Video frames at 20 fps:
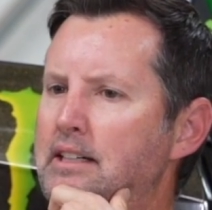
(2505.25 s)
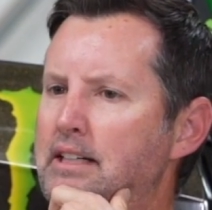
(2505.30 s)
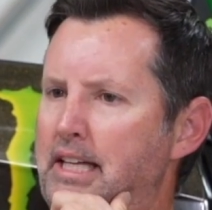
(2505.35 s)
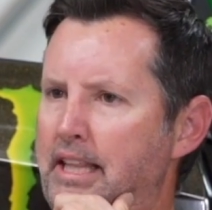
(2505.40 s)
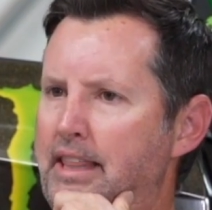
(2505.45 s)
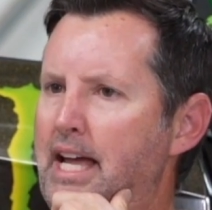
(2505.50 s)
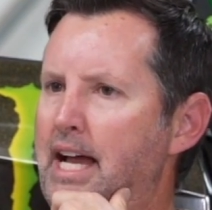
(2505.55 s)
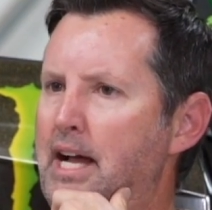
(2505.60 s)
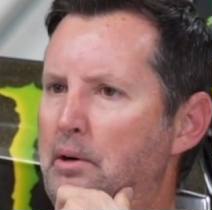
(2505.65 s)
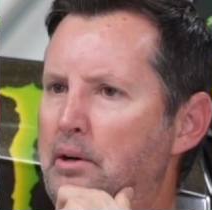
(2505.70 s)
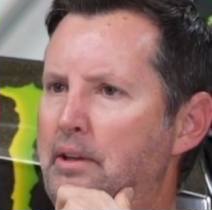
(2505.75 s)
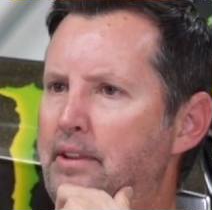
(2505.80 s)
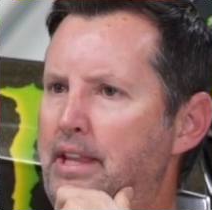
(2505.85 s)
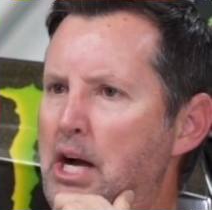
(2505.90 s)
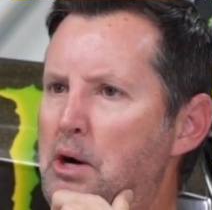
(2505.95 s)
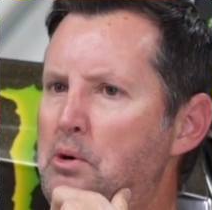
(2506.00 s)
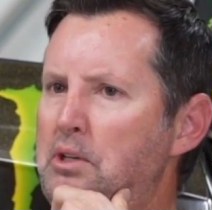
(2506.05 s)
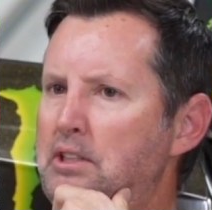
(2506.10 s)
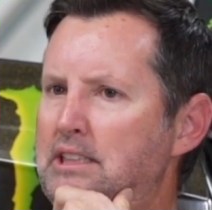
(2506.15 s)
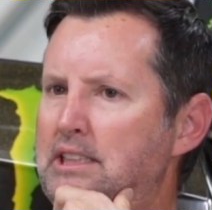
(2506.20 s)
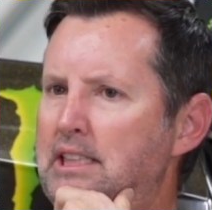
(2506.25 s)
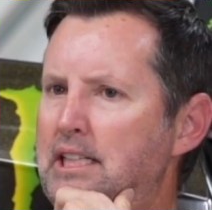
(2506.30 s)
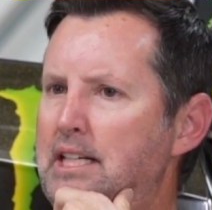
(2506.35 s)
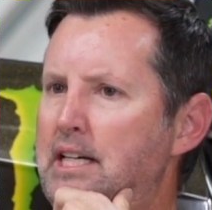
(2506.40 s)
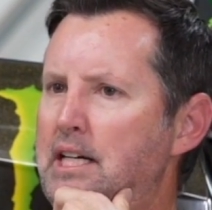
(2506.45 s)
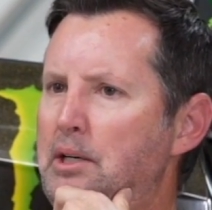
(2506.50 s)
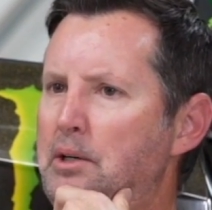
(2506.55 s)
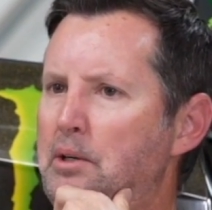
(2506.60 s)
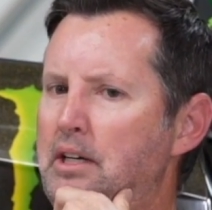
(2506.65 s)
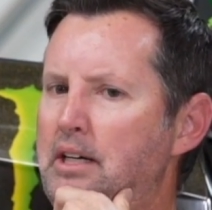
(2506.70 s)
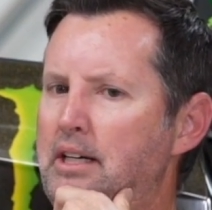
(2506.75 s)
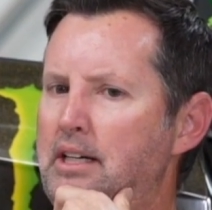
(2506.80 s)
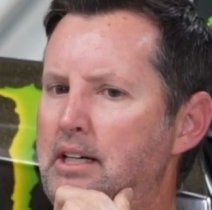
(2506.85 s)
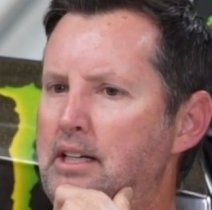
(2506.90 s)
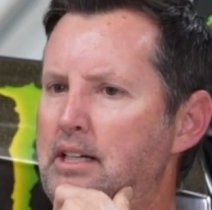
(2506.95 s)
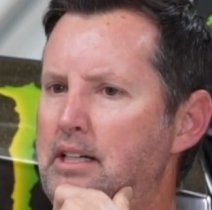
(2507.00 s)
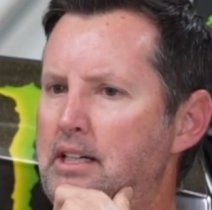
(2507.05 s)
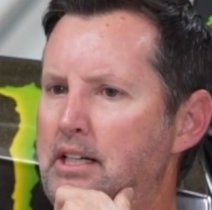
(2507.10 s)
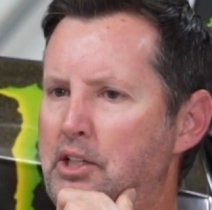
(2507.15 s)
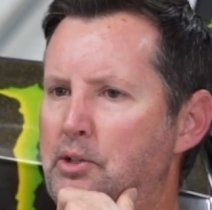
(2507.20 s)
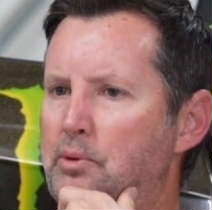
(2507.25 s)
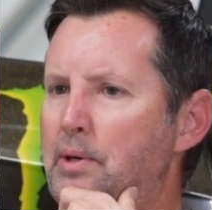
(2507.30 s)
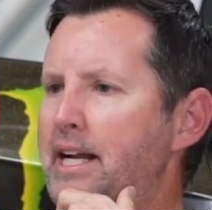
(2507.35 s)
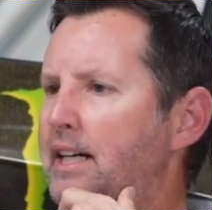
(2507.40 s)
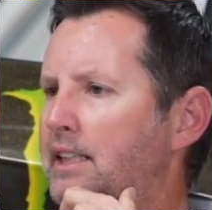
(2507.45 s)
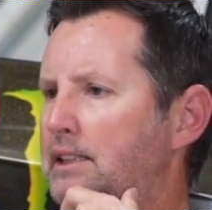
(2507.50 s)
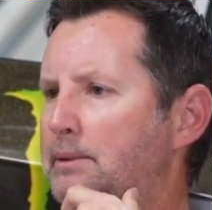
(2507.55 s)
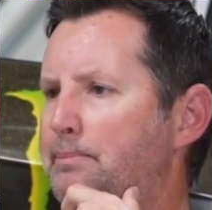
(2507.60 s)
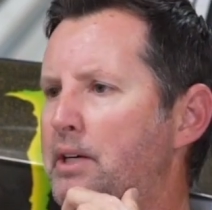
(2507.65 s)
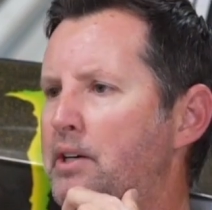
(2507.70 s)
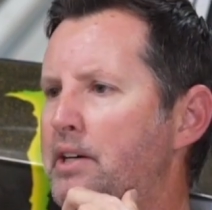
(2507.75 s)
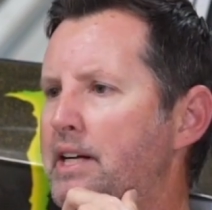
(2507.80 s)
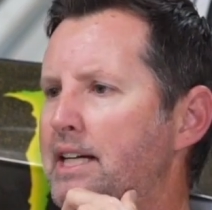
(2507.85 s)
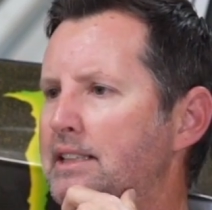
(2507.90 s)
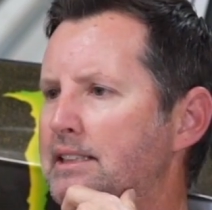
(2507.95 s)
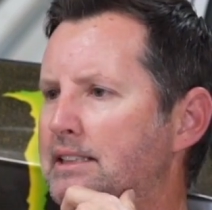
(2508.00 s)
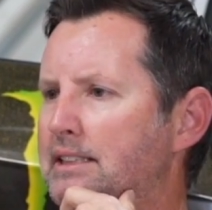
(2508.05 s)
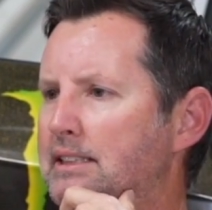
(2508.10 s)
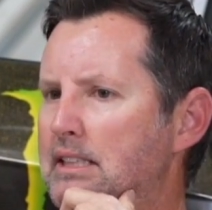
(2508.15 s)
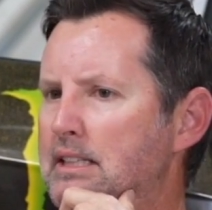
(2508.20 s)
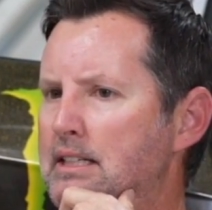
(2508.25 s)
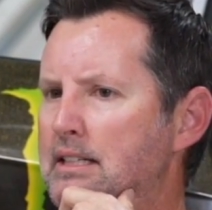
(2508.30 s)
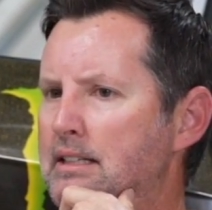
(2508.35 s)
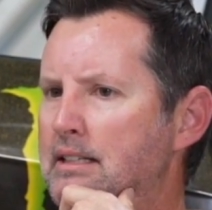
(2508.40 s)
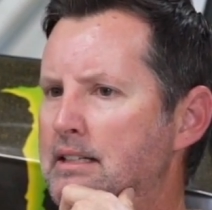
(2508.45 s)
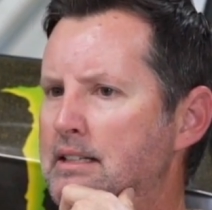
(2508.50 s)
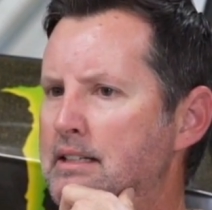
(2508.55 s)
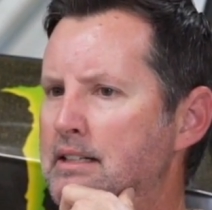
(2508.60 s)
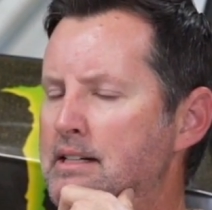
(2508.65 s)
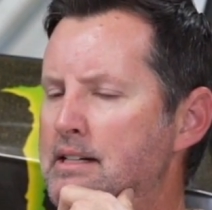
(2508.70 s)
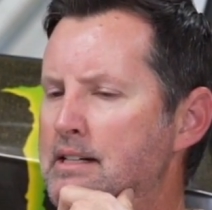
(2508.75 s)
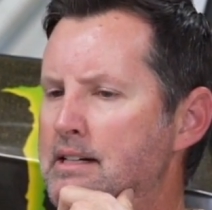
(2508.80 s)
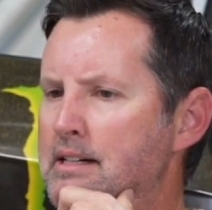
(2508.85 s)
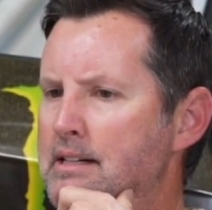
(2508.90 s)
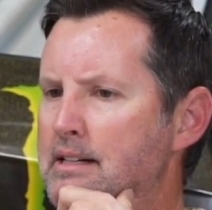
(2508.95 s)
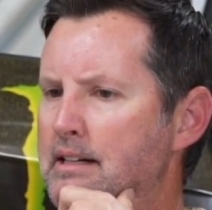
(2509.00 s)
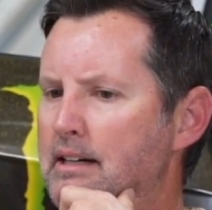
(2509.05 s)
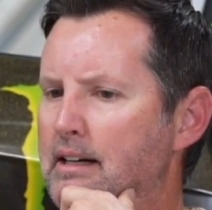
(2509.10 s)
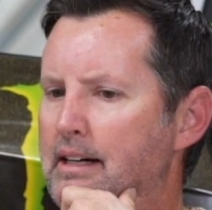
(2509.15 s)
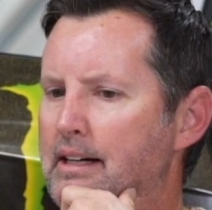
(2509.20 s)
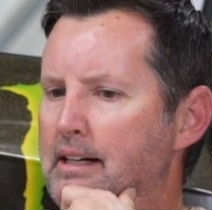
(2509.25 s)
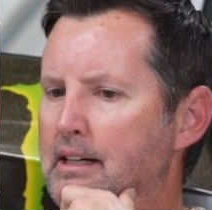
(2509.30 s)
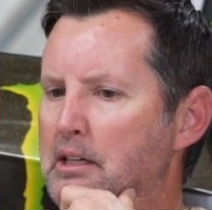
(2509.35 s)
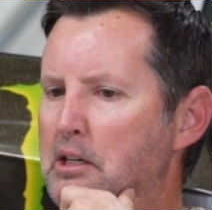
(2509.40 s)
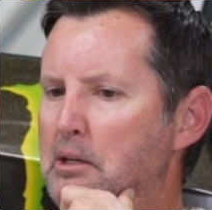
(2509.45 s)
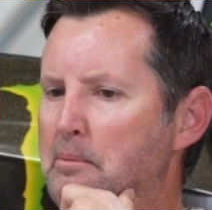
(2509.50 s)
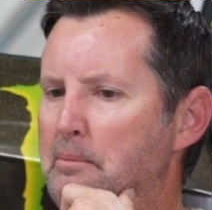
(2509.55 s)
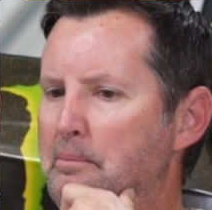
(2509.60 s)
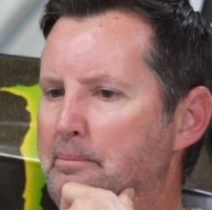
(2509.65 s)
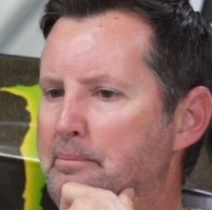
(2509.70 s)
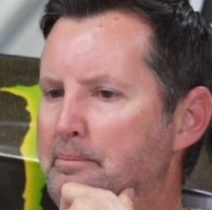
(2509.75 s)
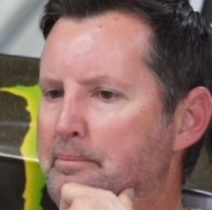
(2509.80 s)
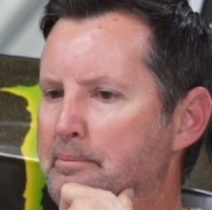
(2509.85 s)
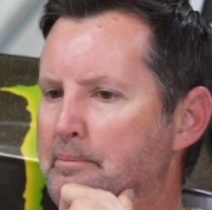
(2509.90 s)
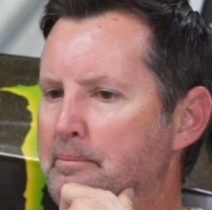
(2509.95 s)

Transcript: And that, that was a, a great experience. Mm-hmm. Um,